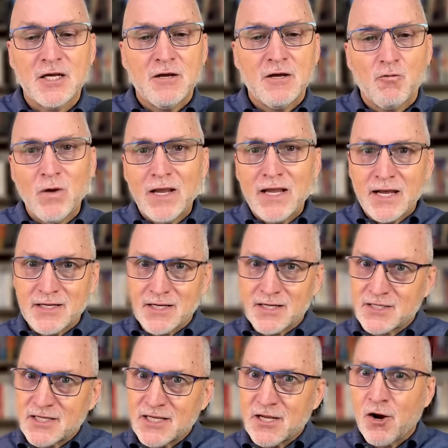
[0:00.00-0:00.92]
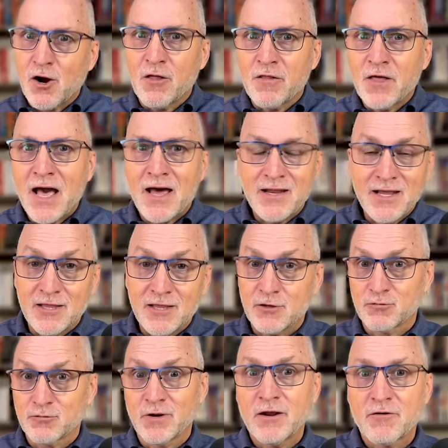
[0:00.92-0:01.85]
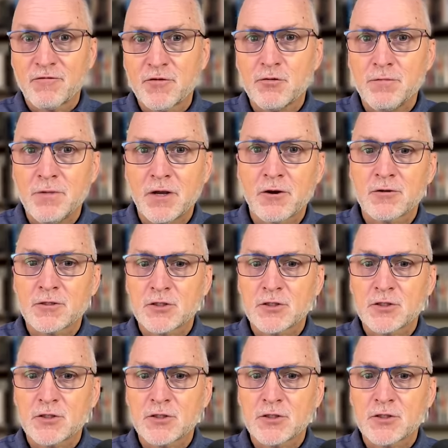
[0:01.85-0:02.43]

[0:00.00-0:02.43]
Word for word: We get to see all that in the rearview mirror,